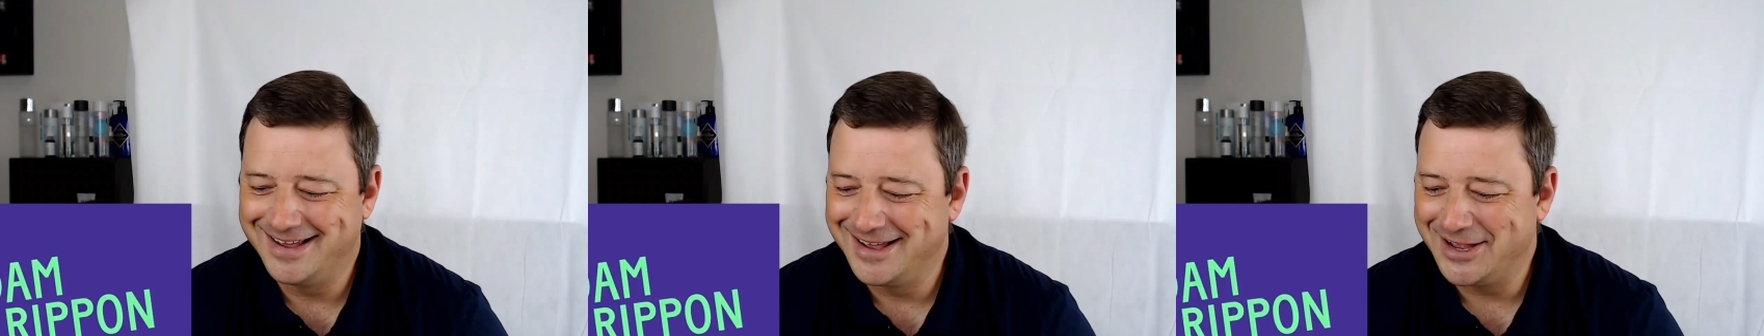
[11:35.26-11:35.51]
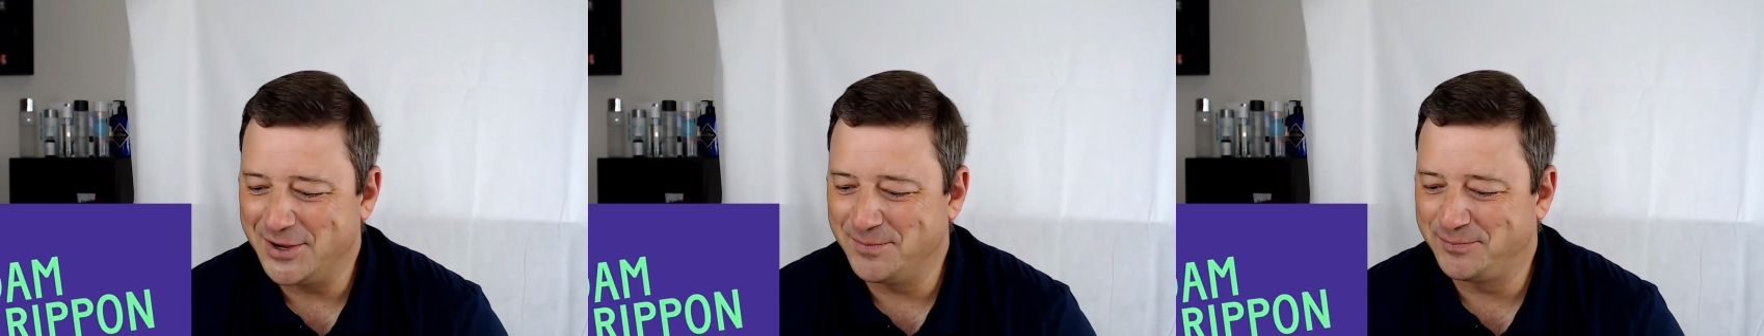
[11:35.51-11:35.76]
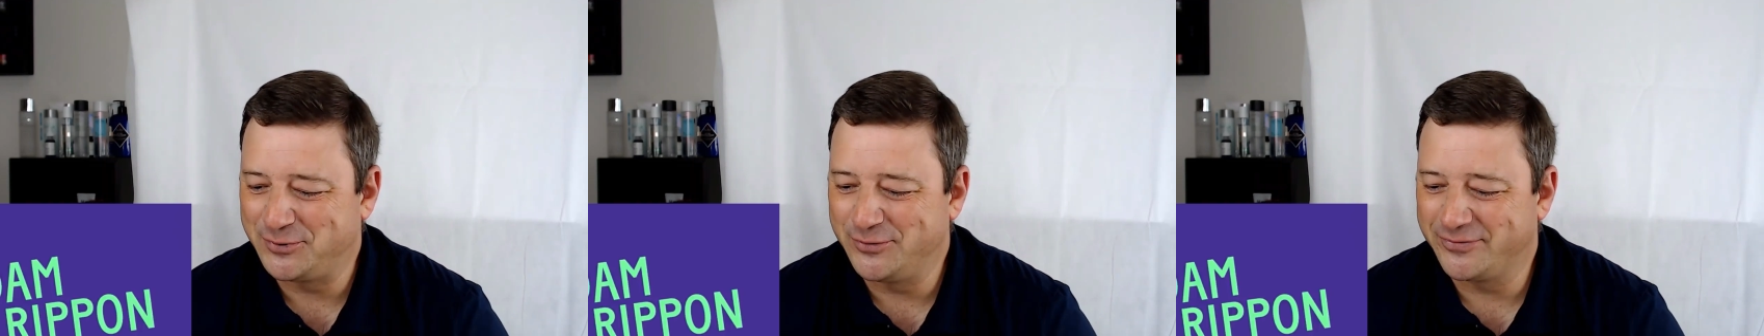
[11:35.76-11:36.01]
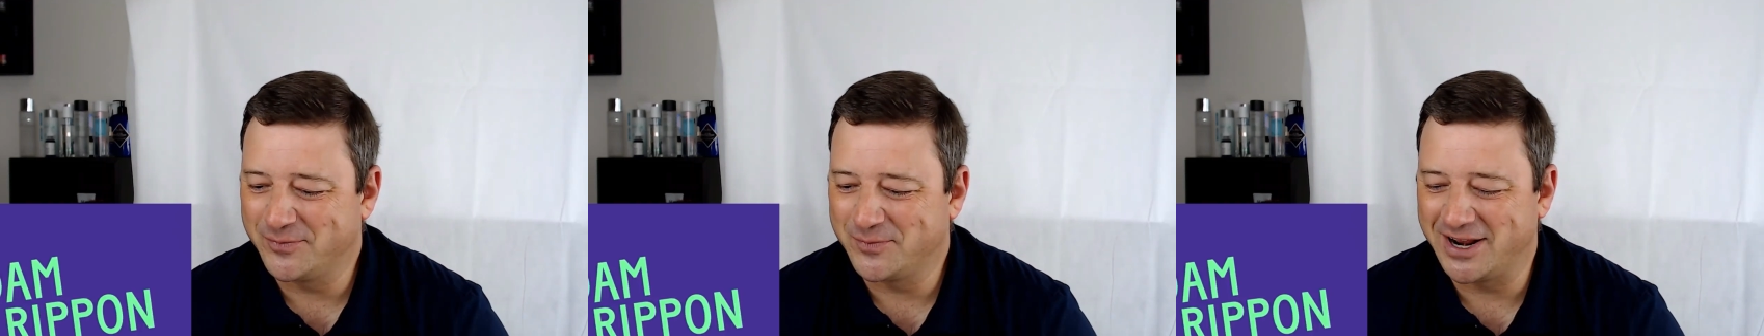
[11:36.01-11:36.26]
improved
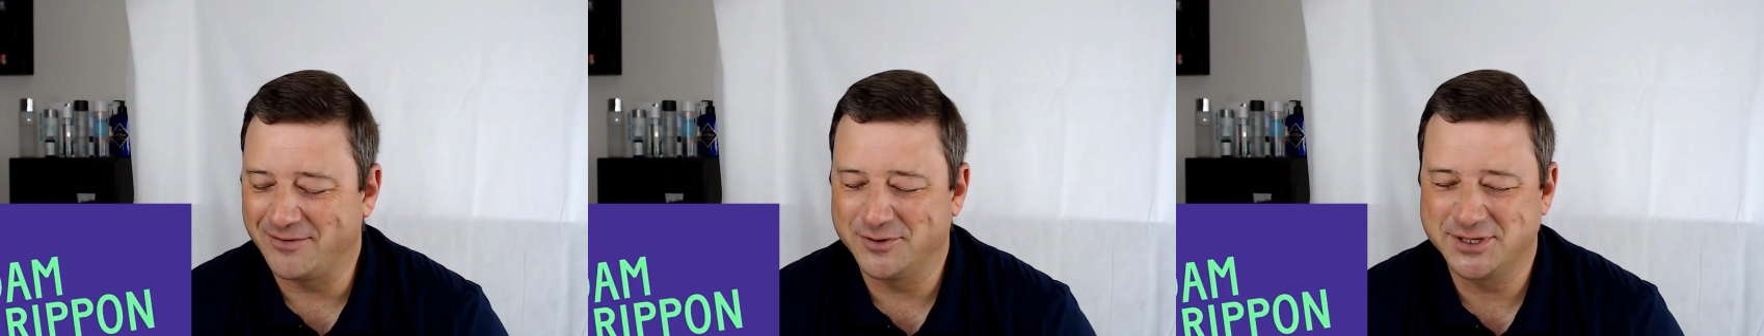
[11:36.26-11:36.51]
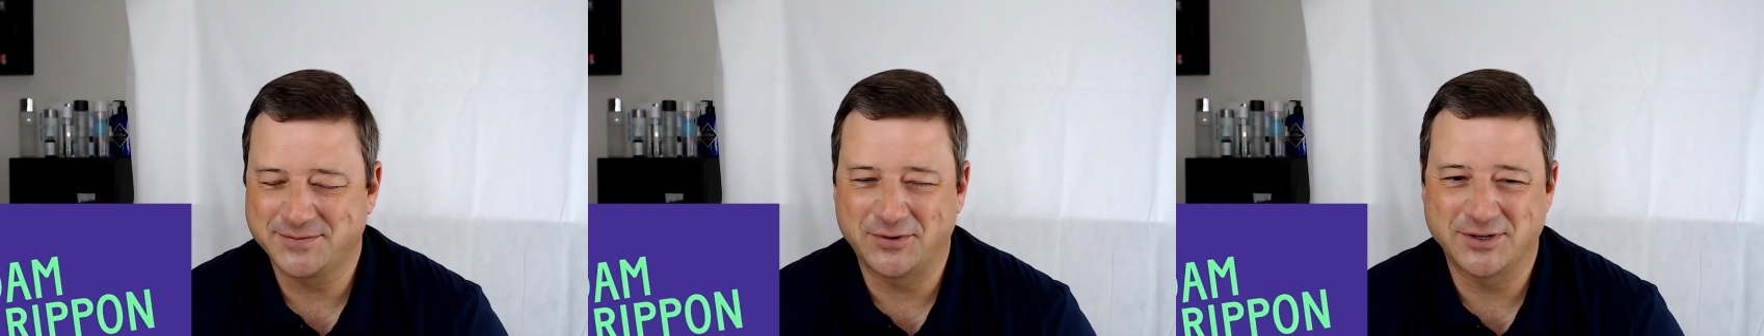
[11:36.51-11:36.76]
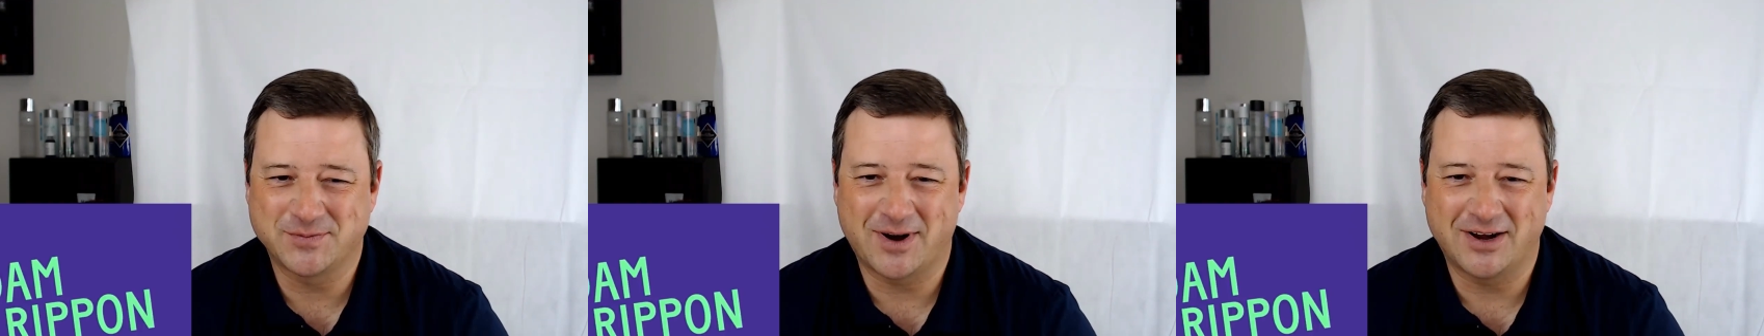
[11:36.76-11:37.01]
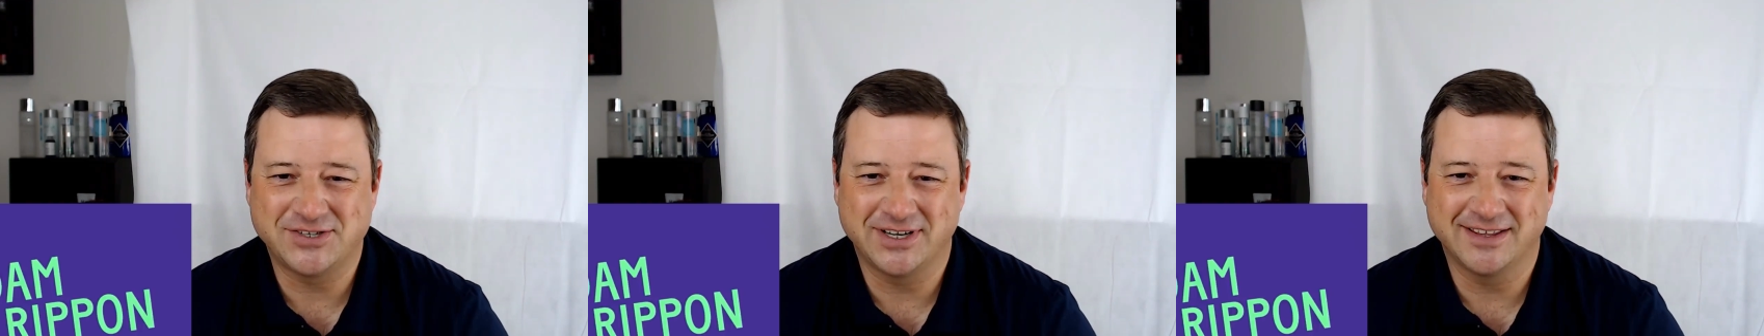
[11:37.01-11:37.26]
from when I was first
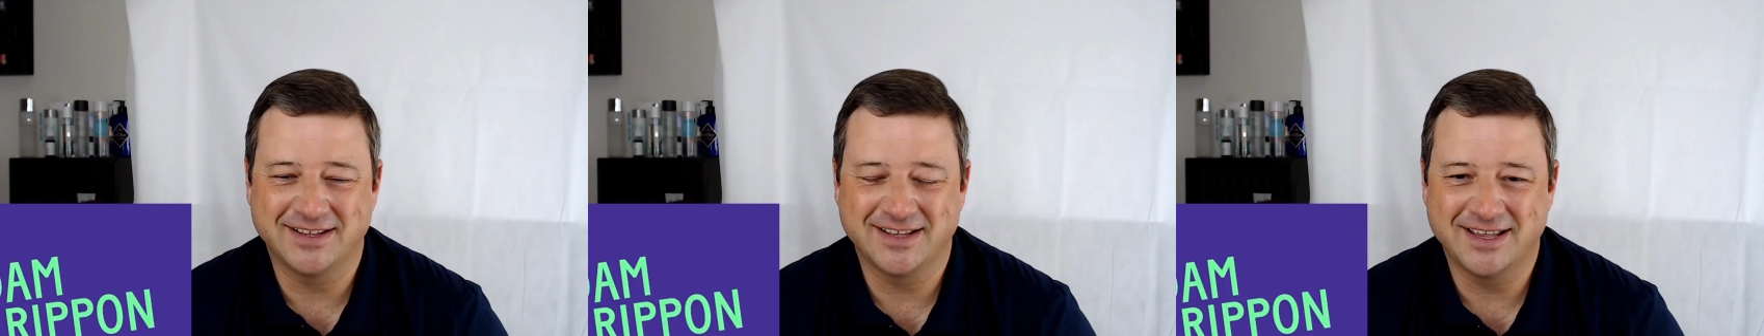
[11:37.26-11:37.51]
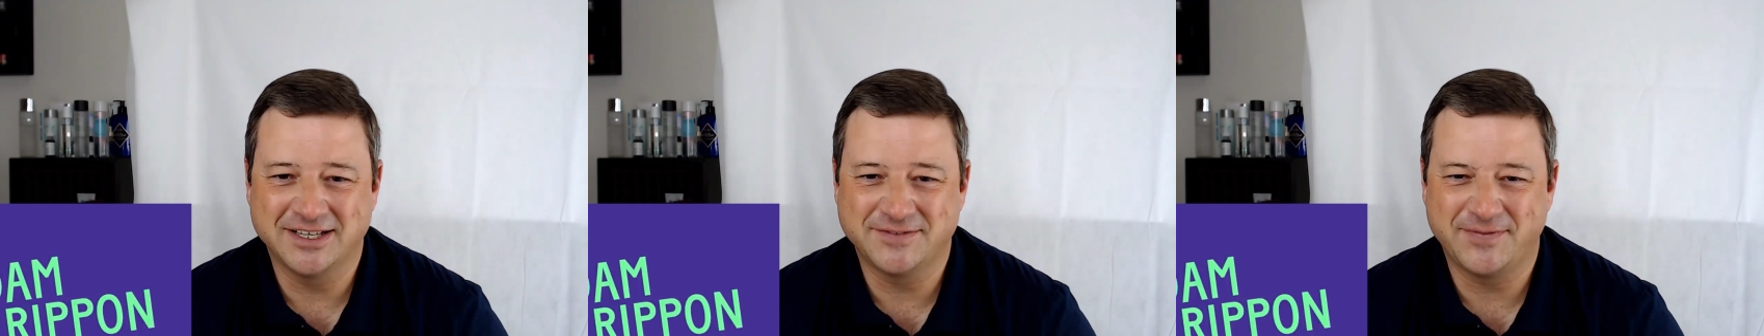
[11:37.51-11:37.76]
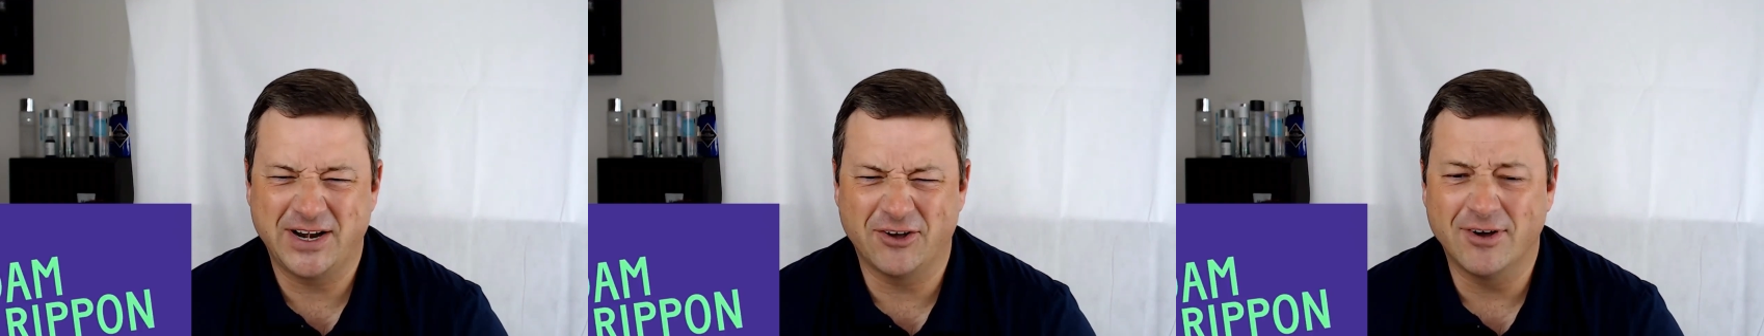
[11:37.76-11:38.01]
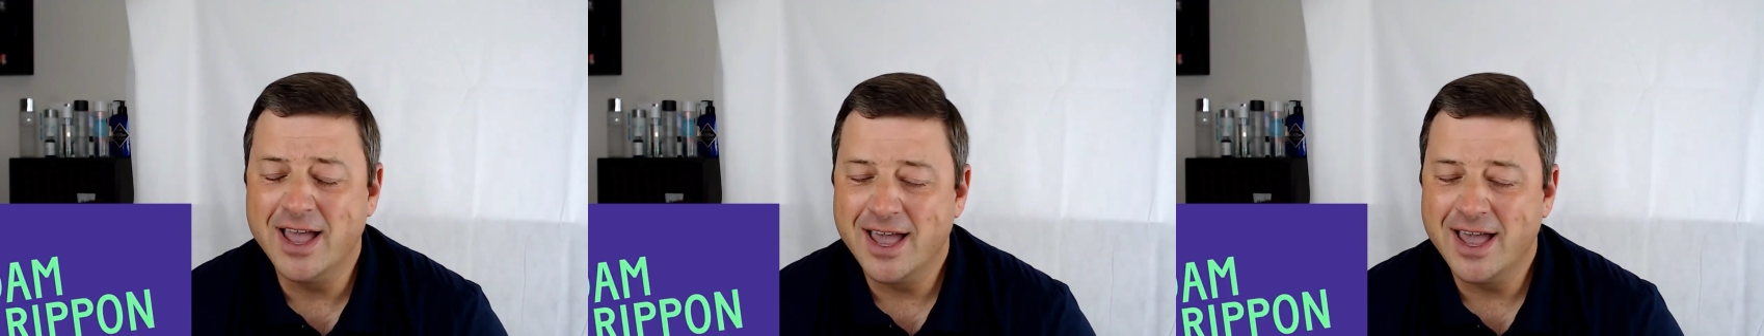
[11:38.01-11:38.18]
watching his video.